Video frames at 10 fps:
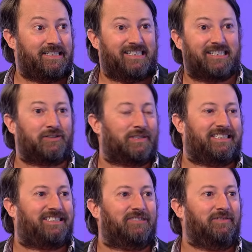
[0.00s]
Oh, I
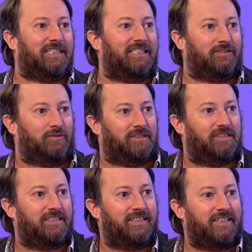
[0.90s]
don't know.
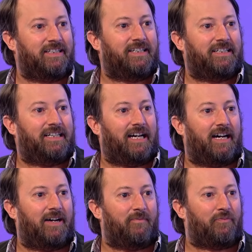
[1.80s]

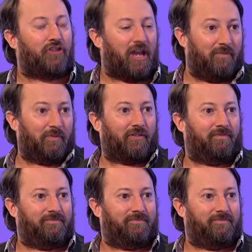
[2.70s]
James.